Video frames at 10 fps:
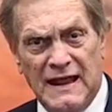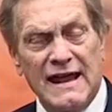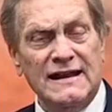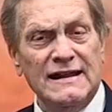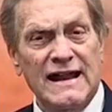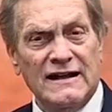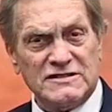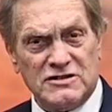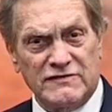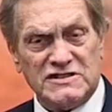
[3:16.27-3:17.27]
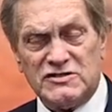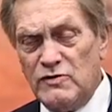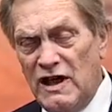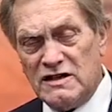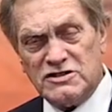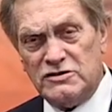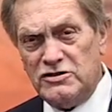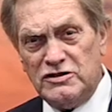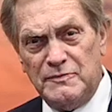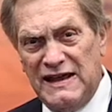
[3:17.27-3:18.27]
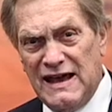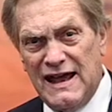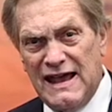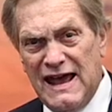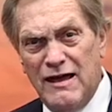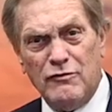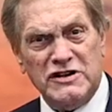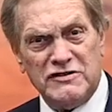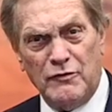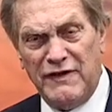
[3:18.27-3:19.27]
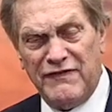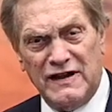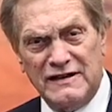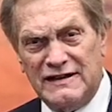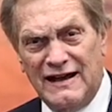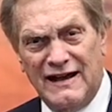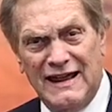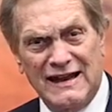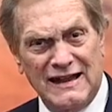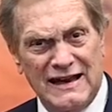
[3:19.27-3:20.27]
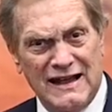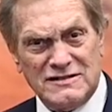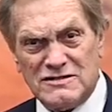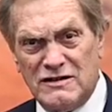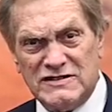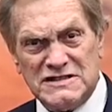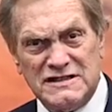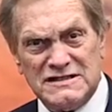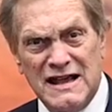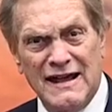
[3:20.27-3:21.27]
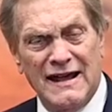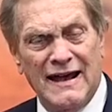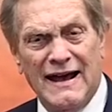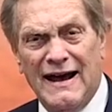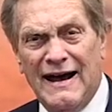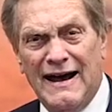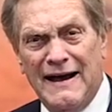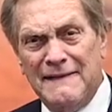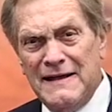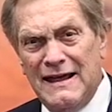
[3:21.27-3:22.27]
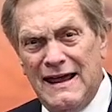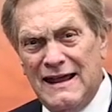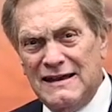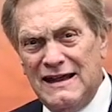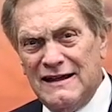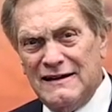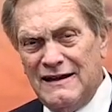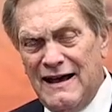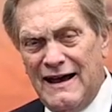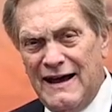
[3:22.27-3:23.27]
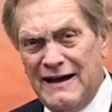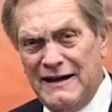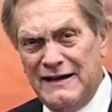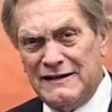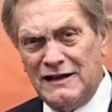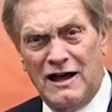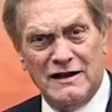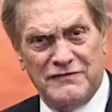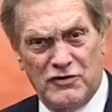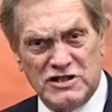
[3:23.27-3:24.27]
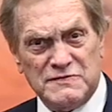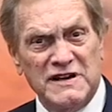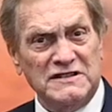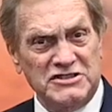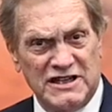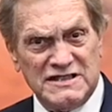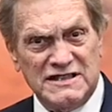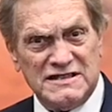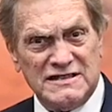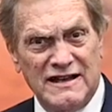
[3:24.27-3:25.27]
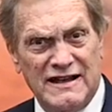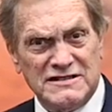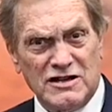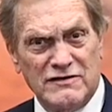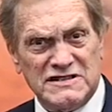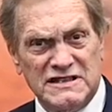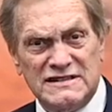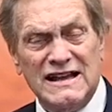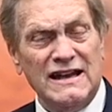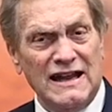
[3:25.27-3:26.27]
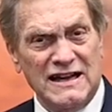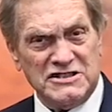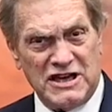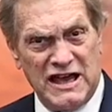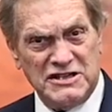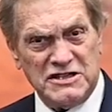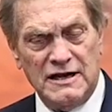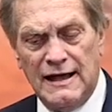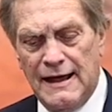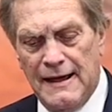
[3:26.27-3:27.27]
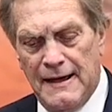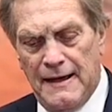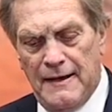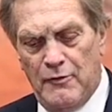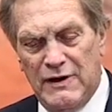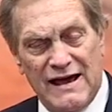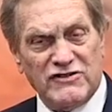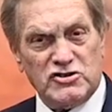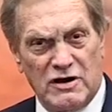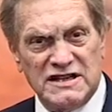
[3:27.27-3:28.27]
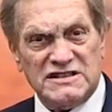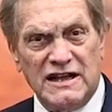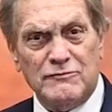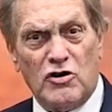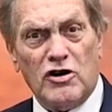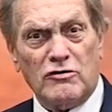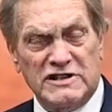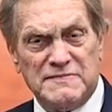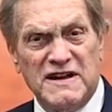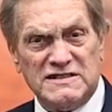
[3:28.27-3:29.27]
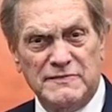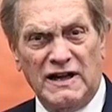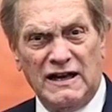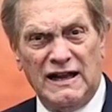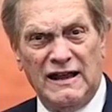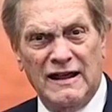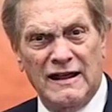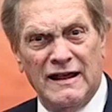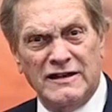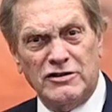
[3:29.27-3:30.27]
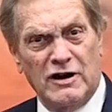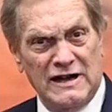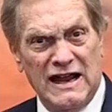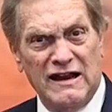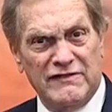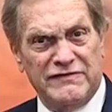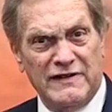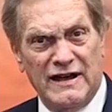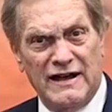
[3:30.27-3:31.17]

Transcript: Indian Health Services. We also do the BIA. We fund Indian Health Services, Indian law enforcement and justice services, Indian education. We have a trust and moral responsibility to our Native